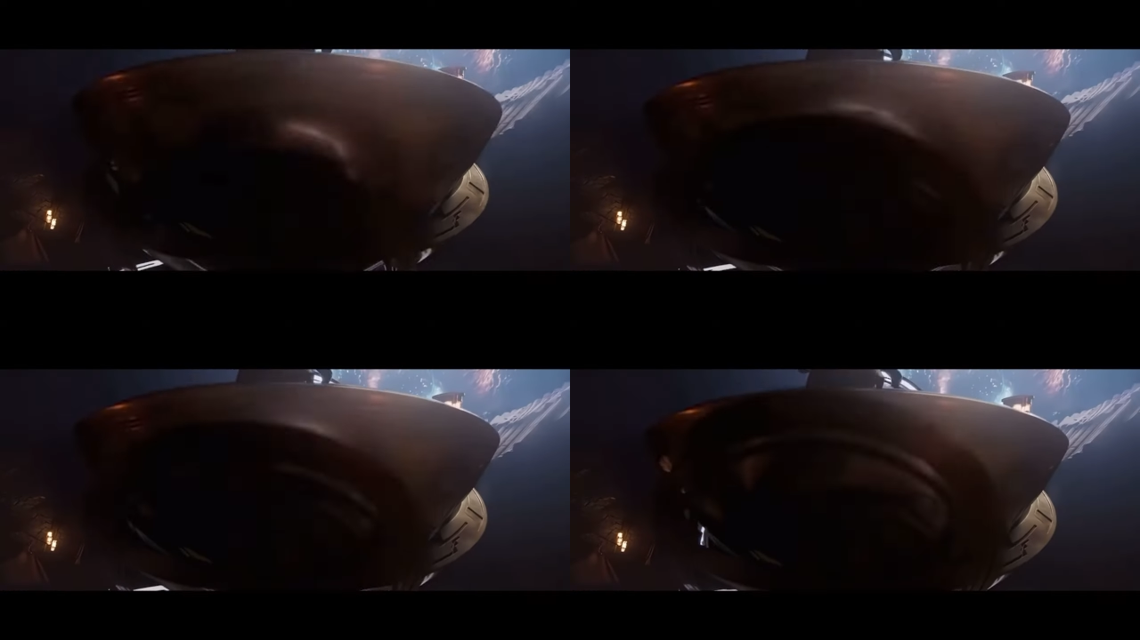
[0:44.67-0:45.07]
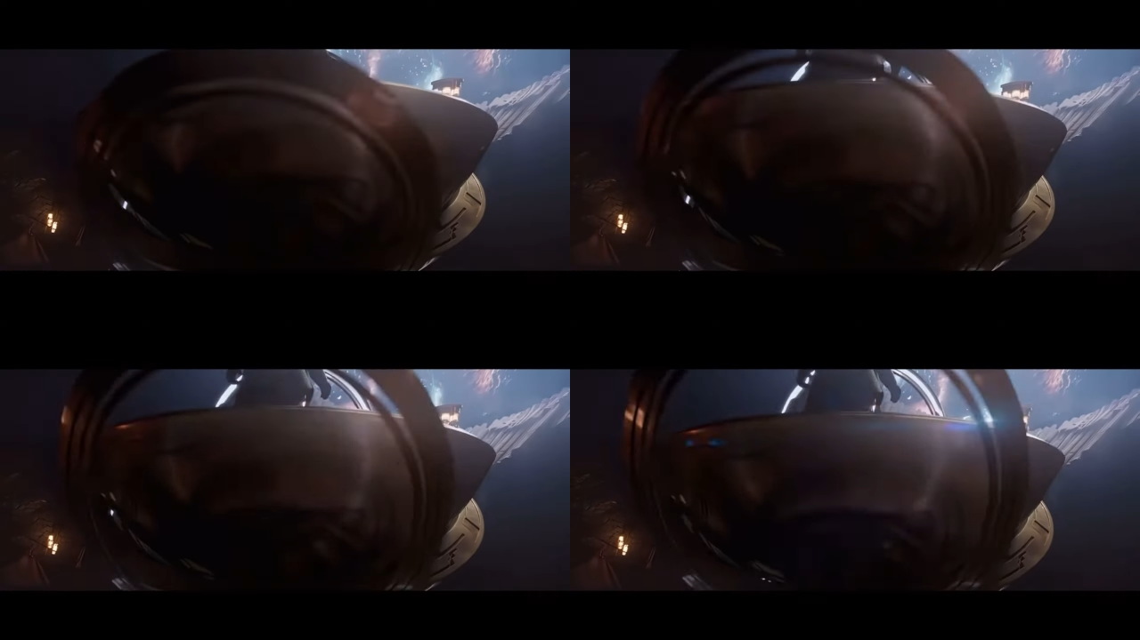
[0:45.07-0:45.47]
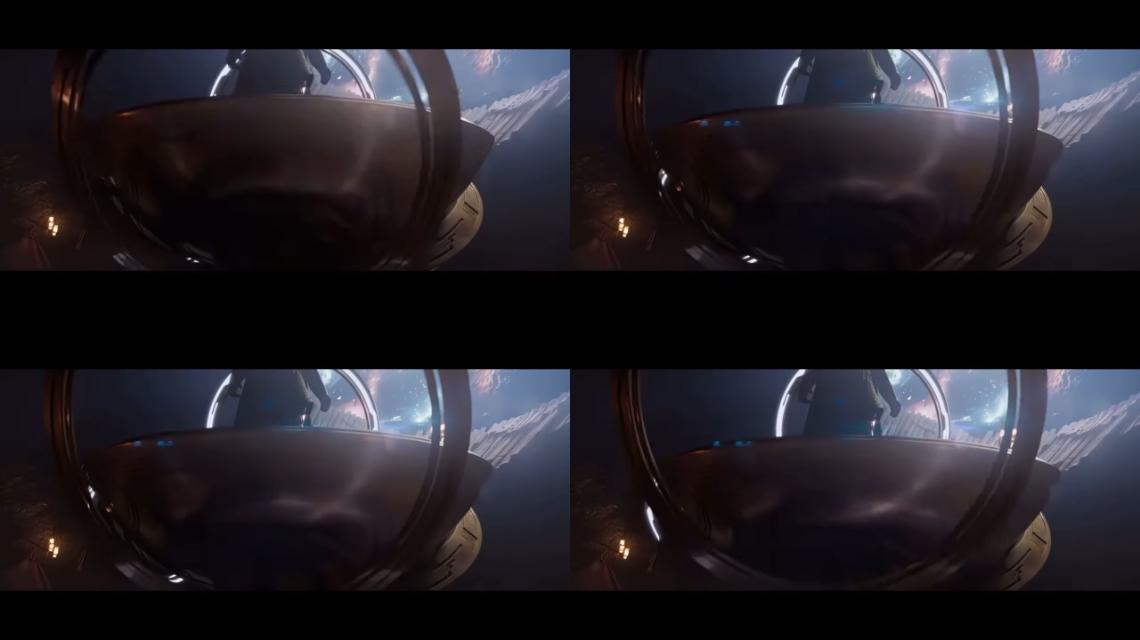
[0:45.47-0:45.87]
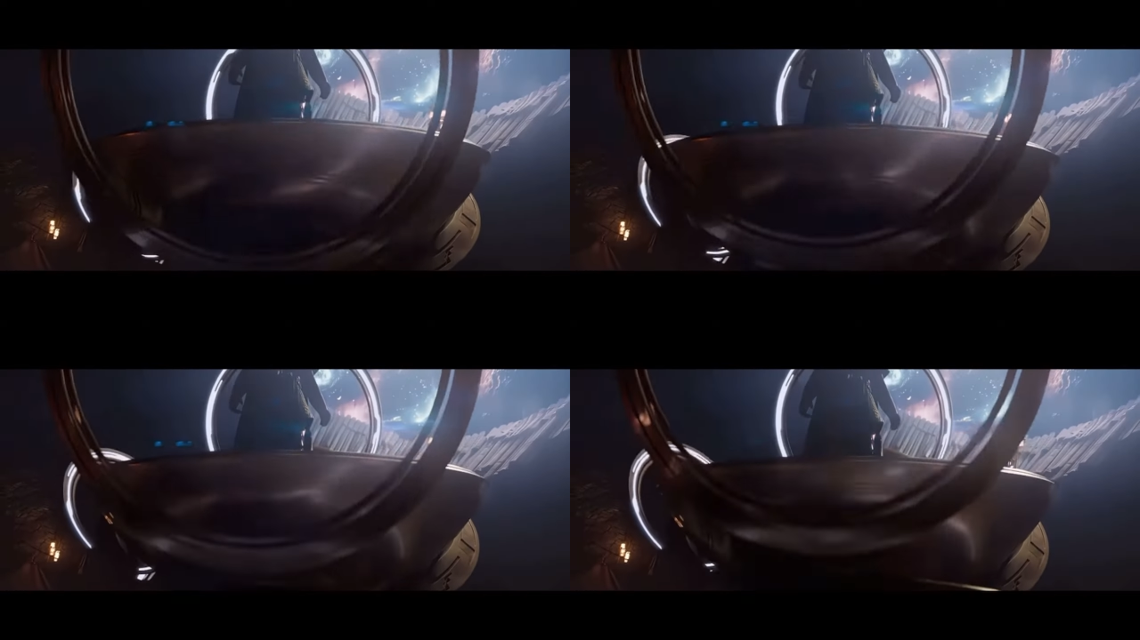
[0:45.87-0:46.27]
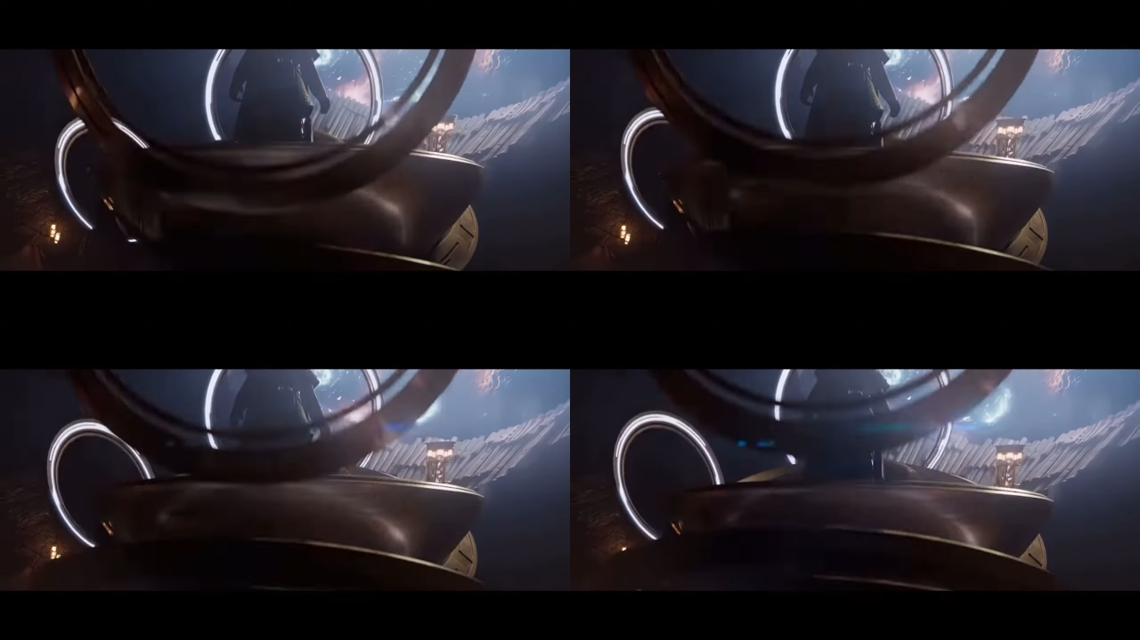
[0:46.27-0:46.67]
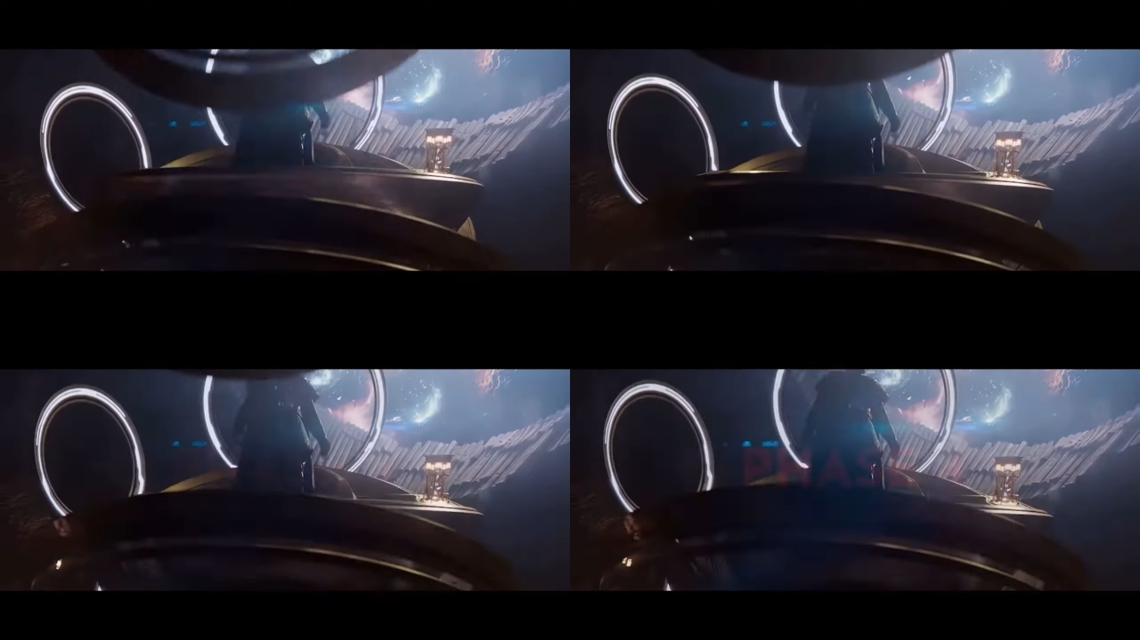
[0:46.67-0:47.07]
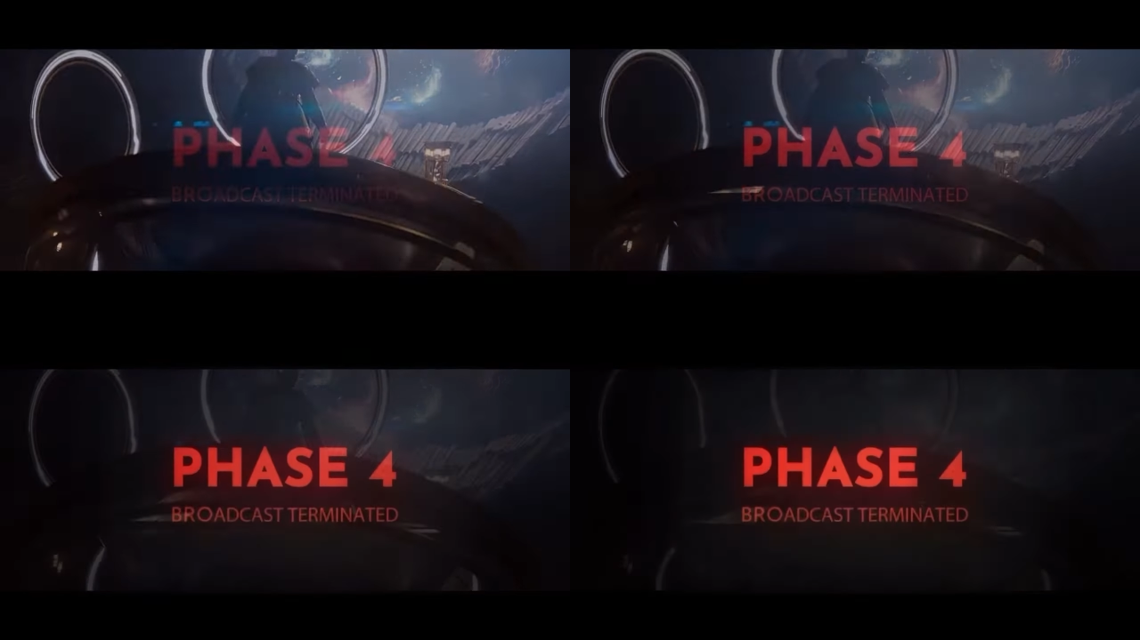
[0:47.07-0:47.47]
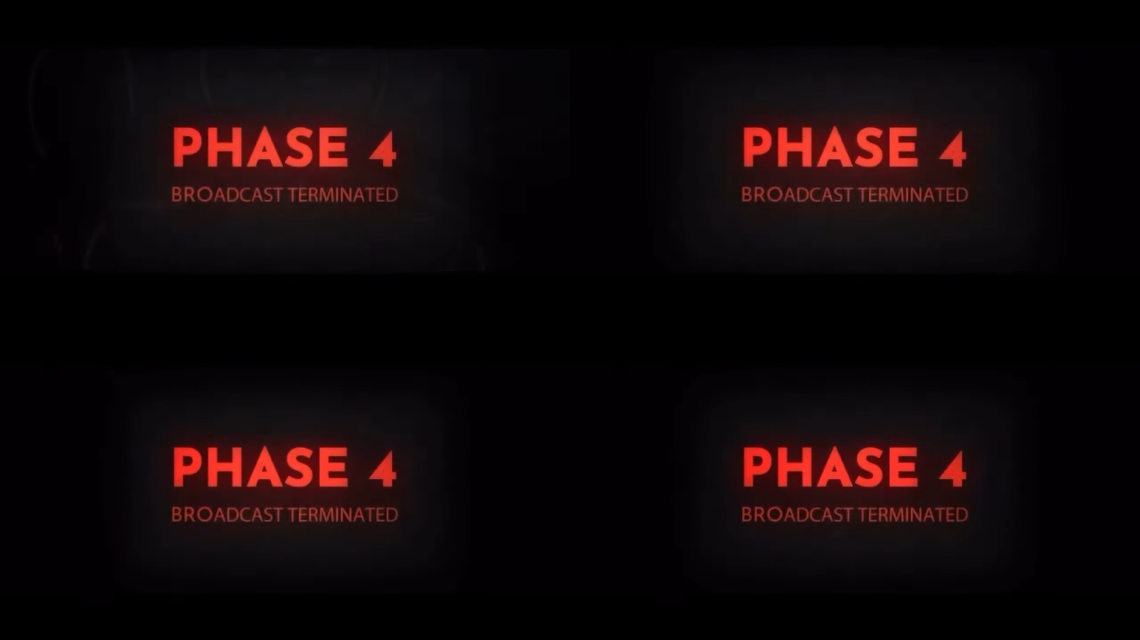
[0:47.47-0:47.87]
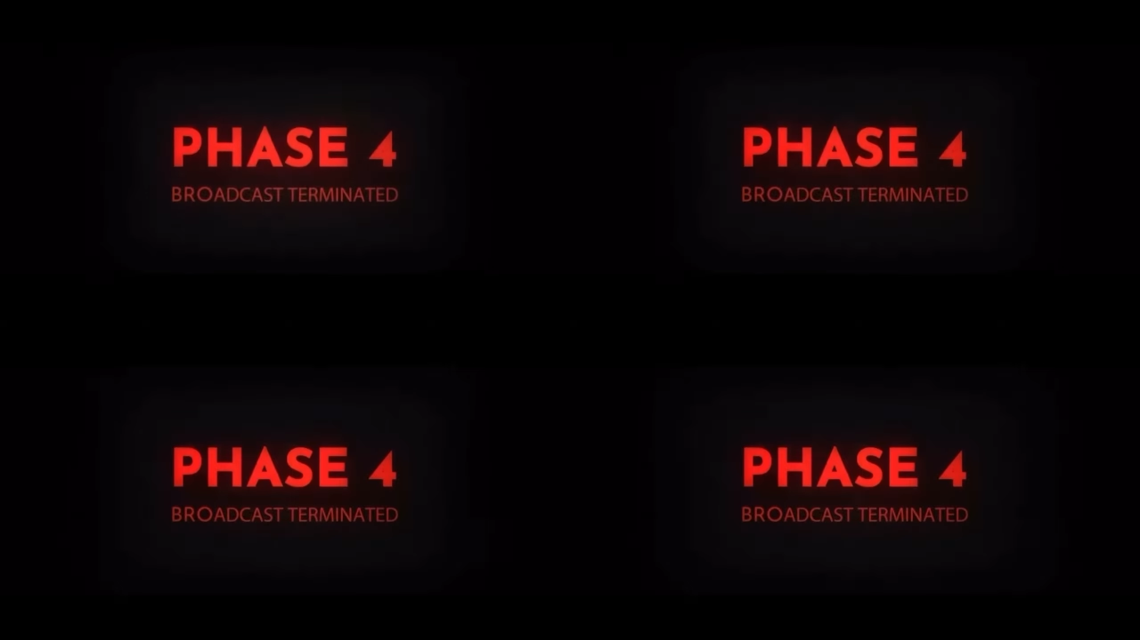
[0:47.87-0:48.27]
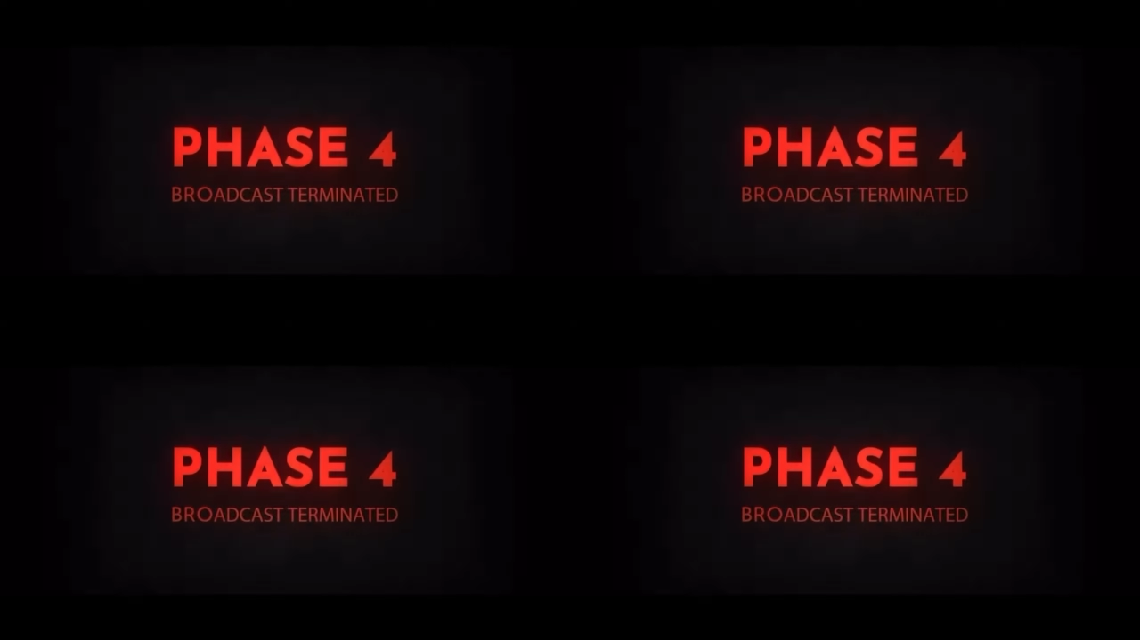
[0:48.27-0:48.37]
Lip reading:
(no speaker visible)